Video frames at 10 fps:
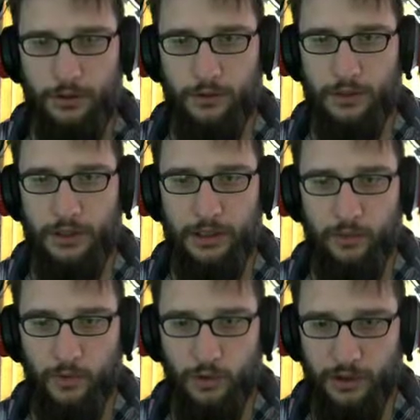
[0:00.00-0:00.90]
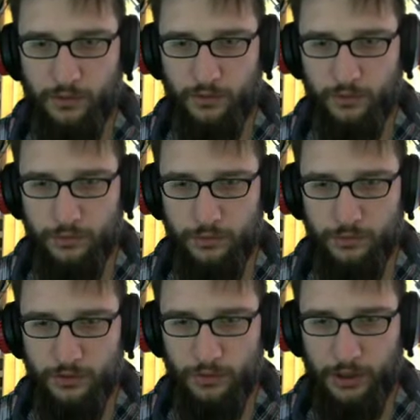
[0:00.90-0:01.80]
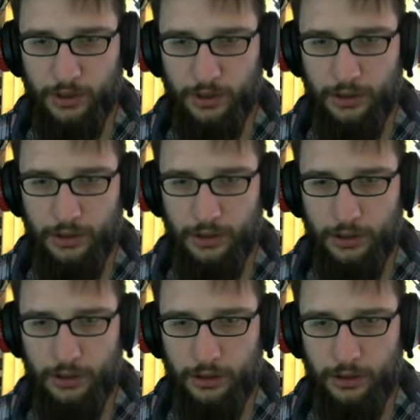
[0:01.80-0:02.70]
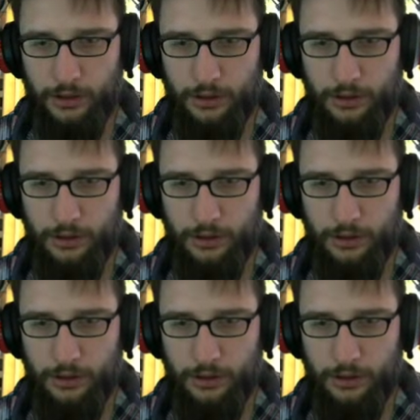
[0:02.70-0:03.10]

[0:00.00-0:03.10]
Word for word: Well, I'm going to drink a